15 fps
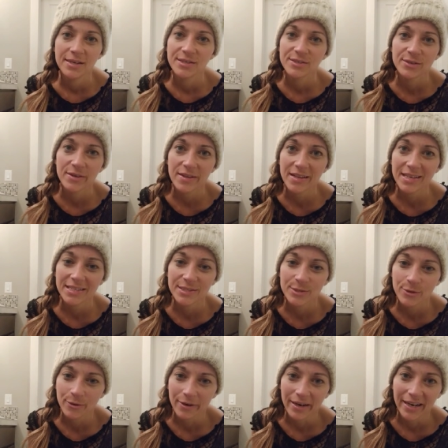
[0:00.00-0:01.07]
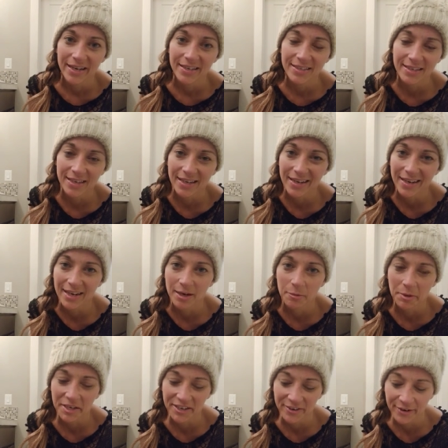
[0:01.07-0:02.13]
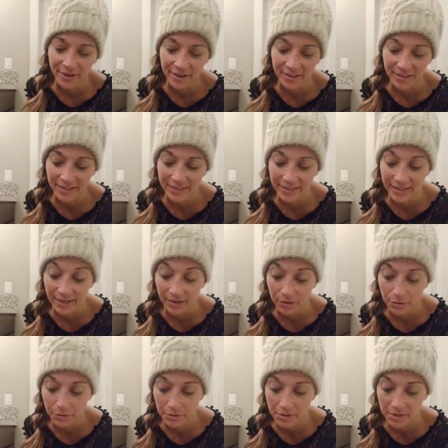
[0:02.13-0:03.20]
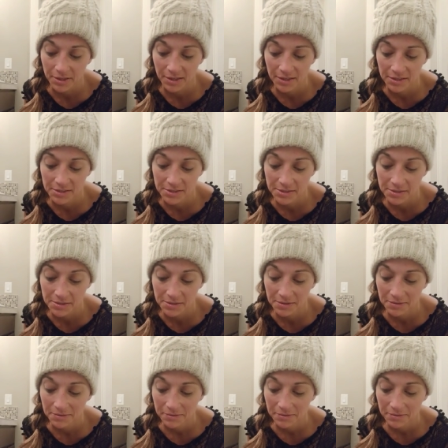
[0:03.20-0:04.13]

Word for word: So that's great. And I got my car cleaned out because